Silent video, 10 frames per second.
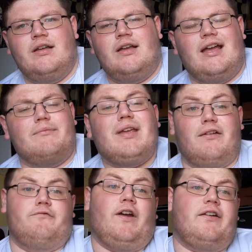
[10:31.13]
Yeah,
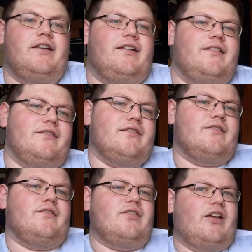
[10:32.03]
very
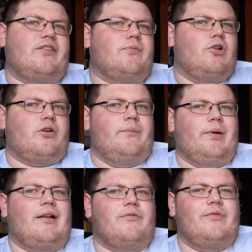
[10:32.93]
nice looking
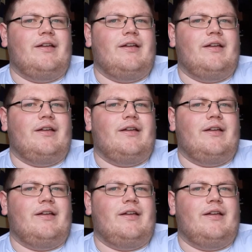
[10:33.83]
belt.